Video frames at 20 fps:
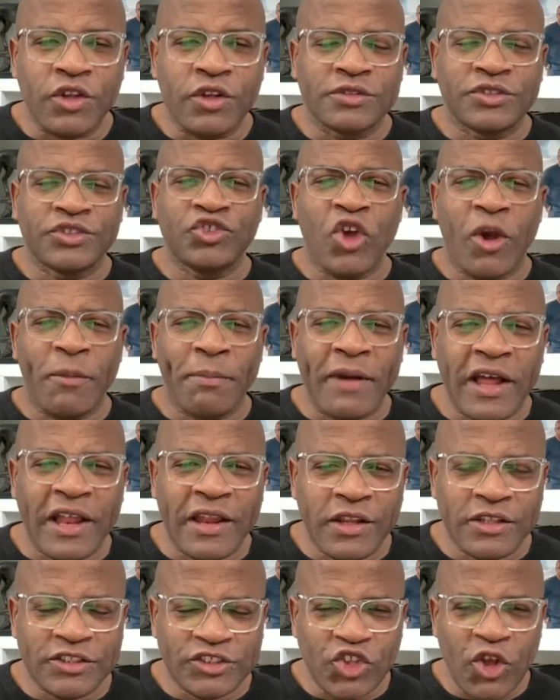
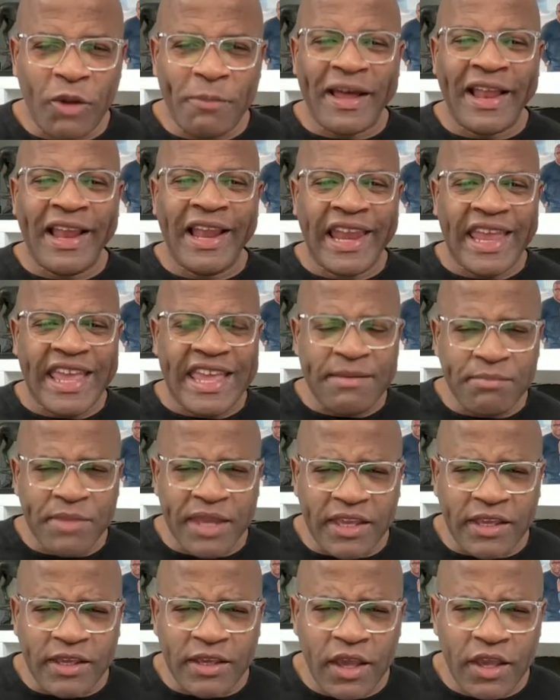stop
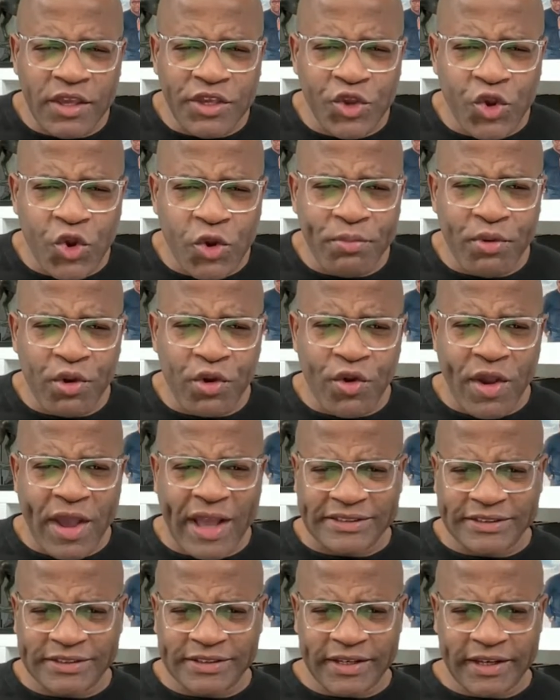claiming you're a
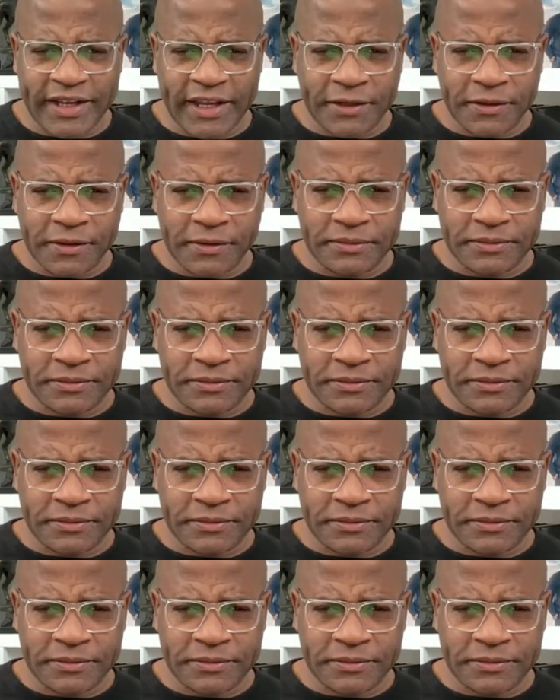procrastinator.